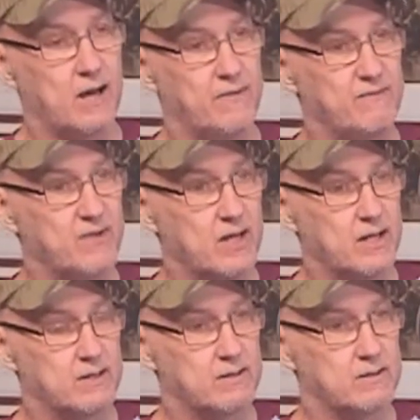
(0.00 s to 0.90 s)
They've
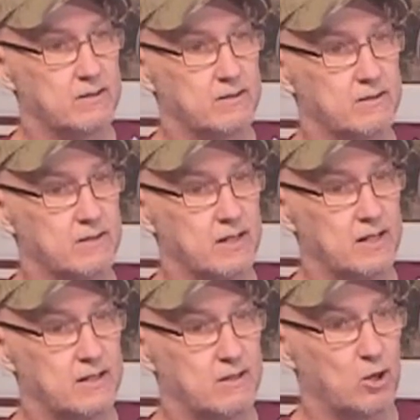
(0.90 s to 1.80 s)
got
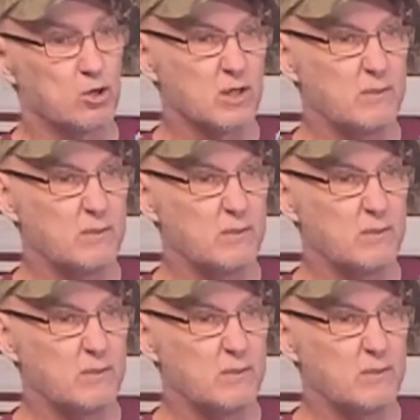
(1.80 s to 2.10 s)
early